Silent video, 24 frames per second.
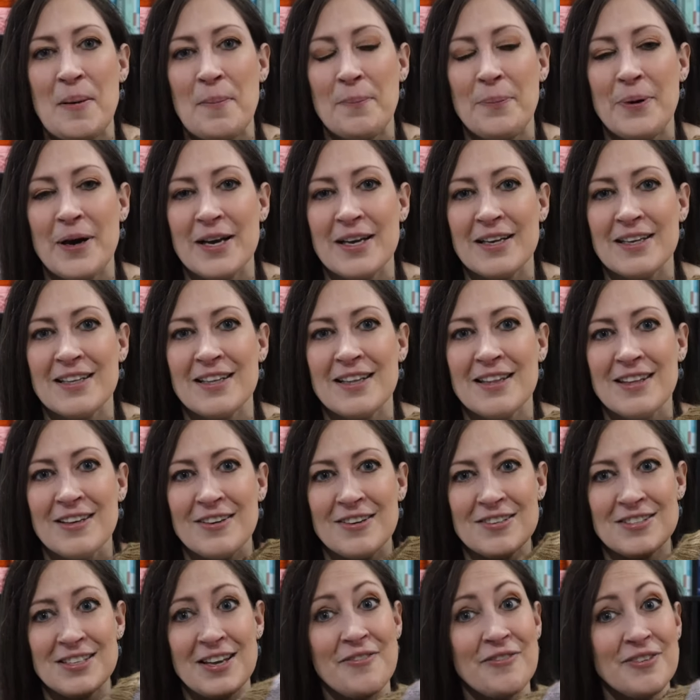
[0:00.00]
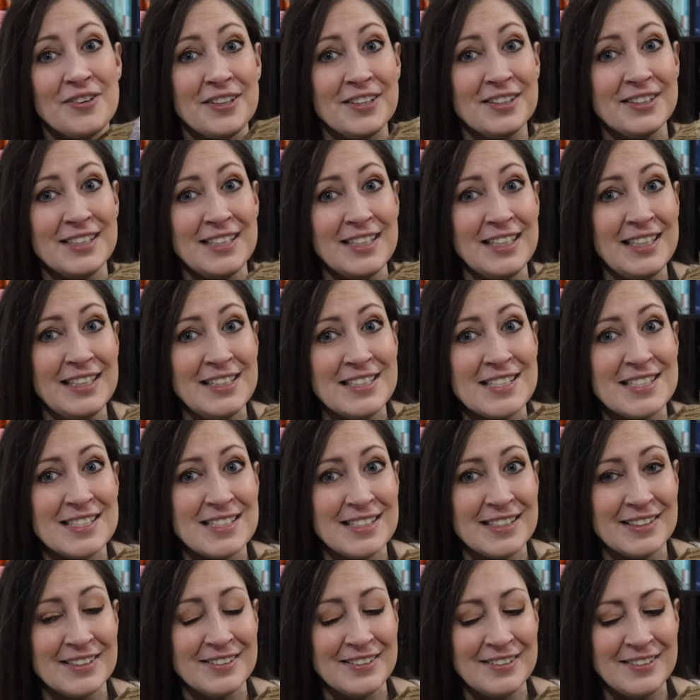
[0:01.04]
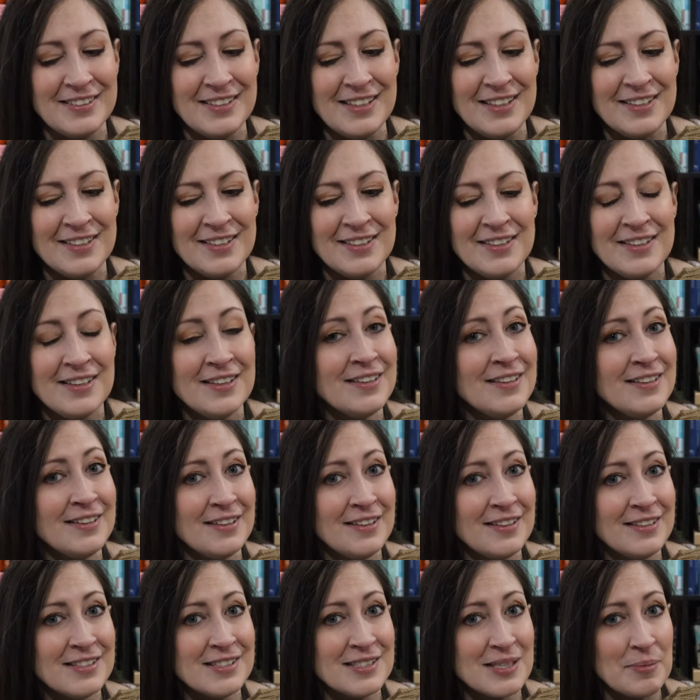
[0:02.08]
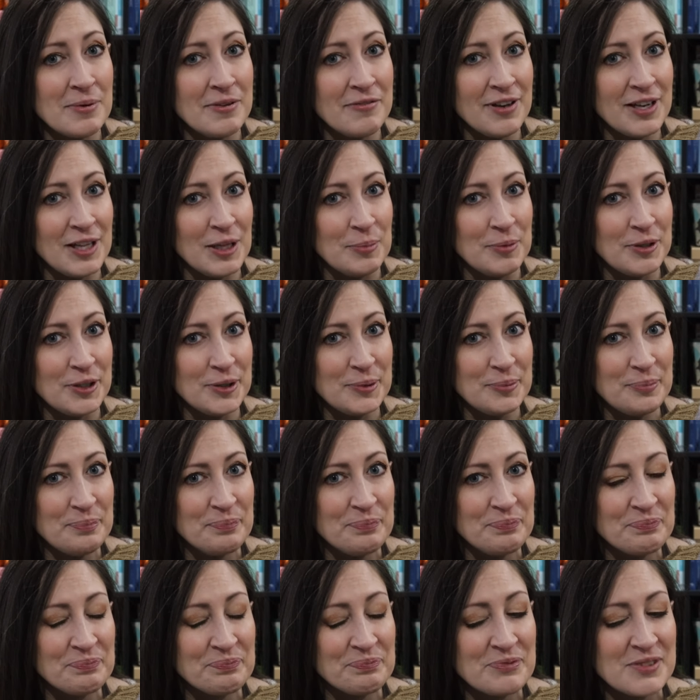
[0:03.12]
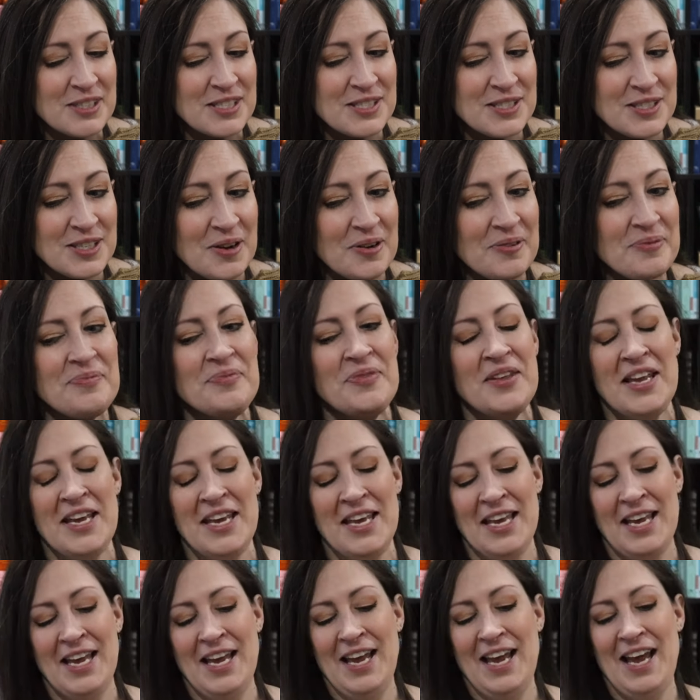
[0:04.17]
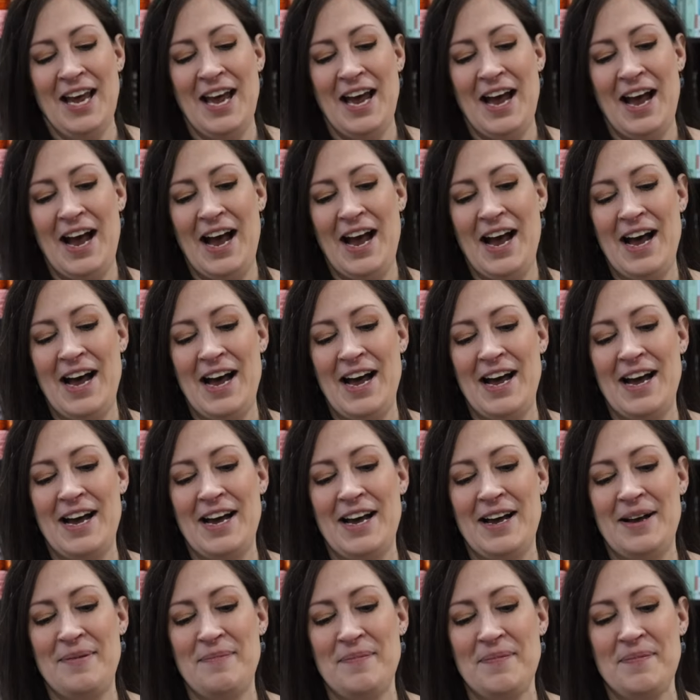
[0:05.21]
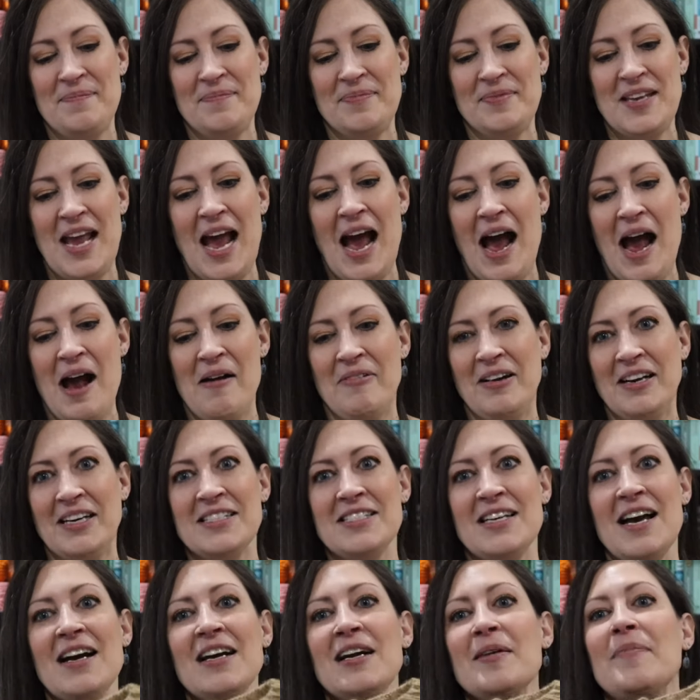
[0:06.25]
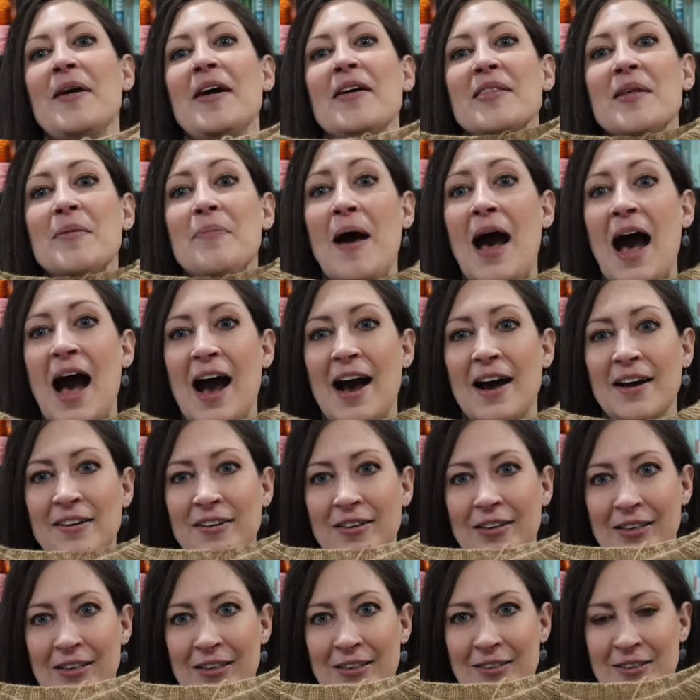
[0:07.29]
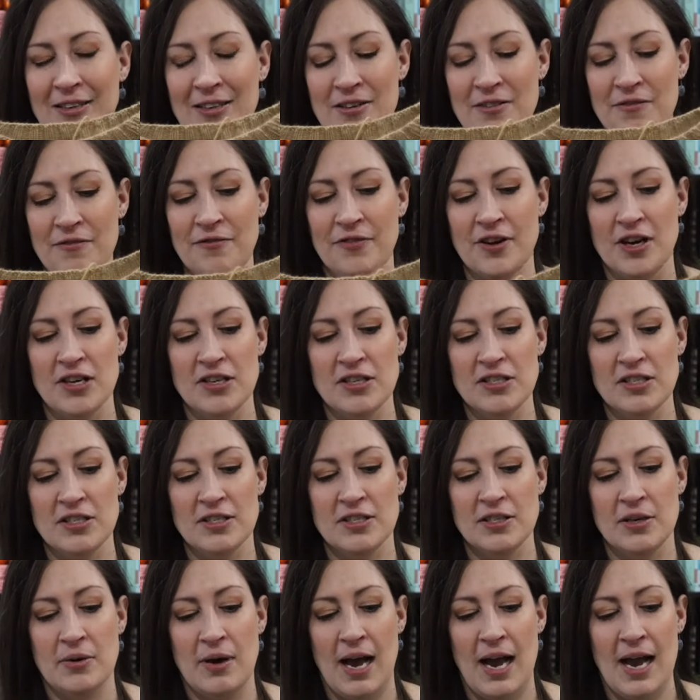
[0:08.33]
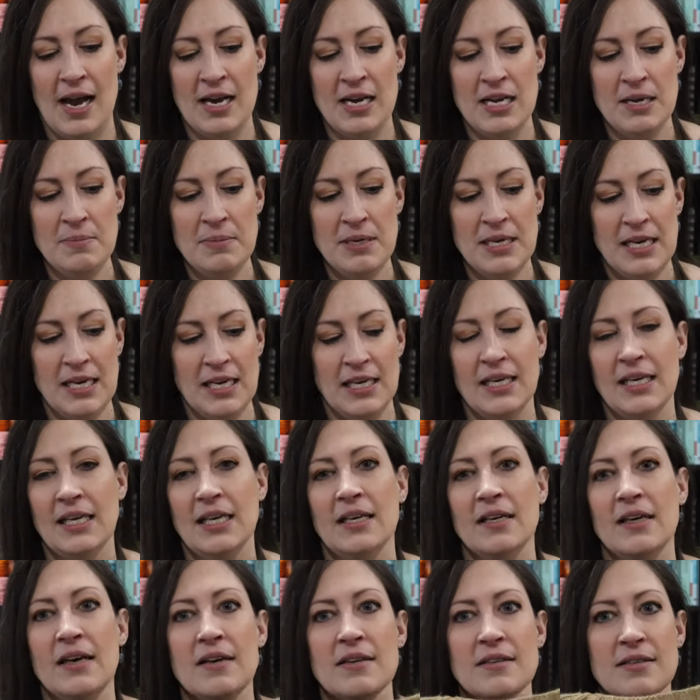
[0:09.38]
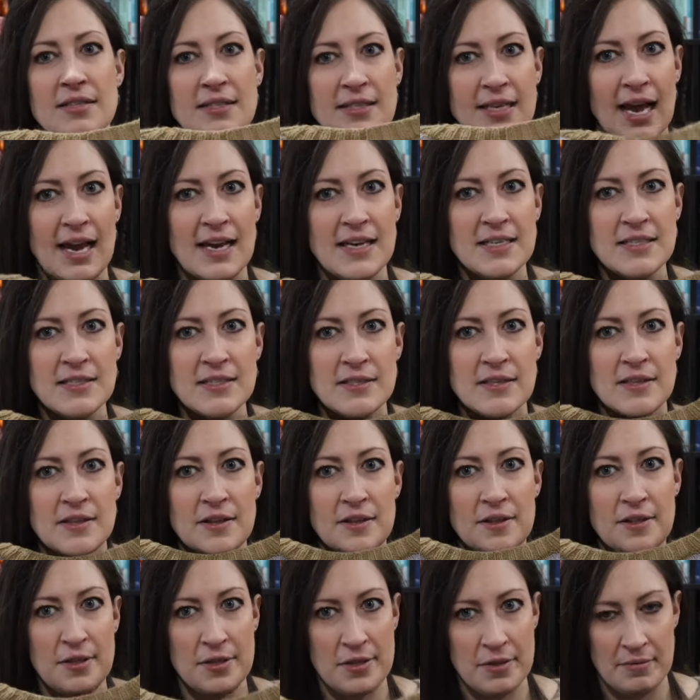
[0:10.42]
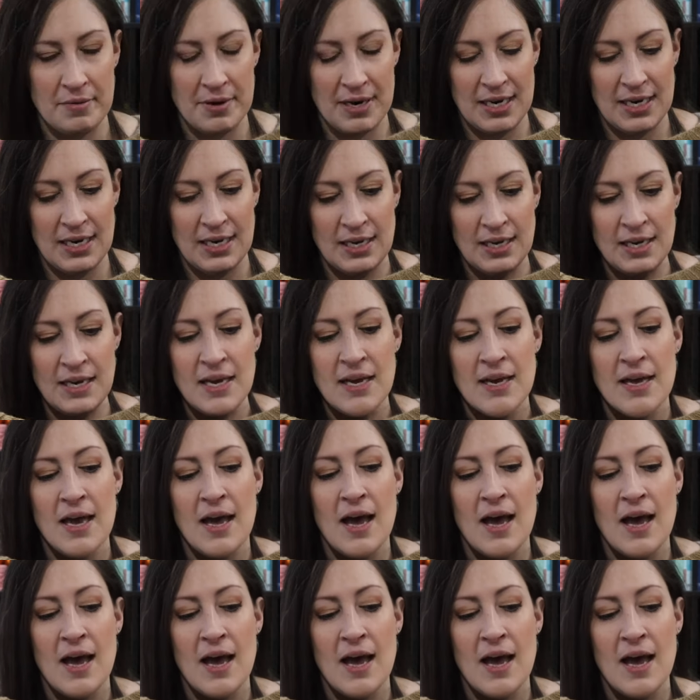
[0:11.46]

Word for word: but there are definitely still some available. So um, yeah, I want to talk about the pattern first. So I am knitting size three.